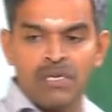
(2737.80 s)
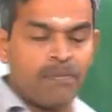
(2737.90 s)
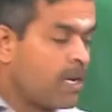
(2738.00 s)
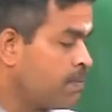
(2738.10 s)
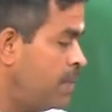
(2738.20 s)

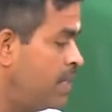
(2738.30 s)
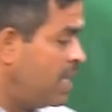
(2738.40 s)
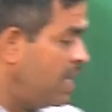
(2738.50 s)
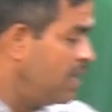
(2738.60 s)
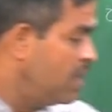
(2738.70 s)
department
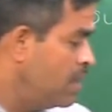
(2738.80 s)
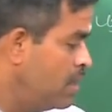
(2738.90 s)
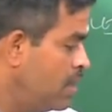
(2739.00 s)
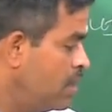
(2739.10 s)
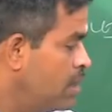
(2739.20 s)
E
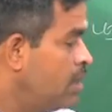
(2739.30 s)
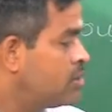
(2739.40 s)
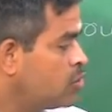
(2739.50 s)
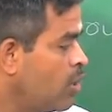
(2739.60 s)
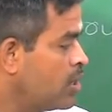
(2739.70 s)

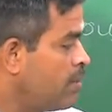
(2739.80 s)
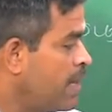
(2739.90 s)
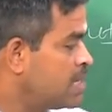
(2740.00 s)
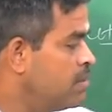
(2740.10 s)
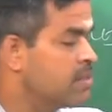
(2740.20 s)
is showing the
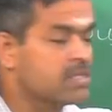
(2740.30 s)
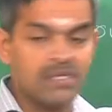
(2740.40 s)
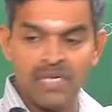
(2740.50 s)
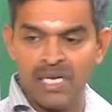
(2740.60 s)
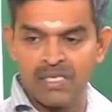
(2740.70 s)
maximum risk
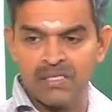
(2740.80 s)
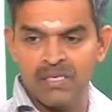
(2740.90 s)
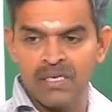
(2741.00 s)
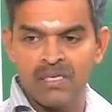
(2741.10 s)
index